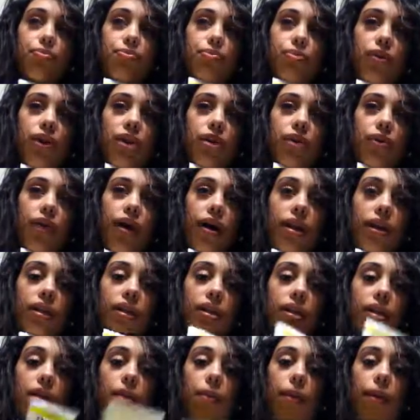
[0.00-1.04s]
break you out a
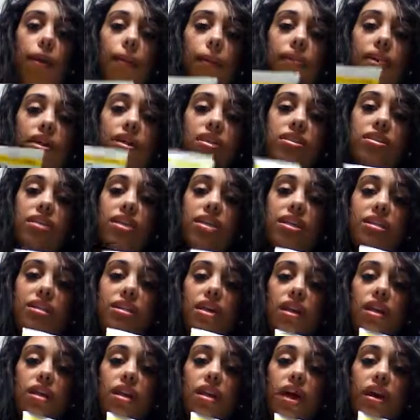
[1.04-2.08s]
little bit because it is
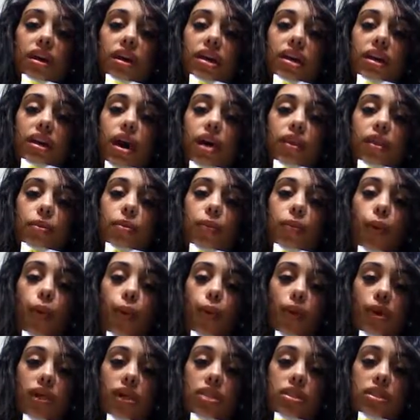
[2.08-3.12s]
unclogging all the
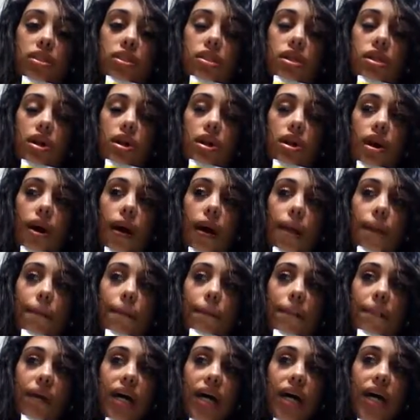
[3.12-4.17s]
pores,
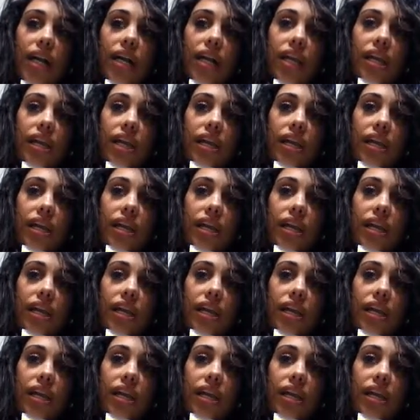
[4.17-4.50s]
but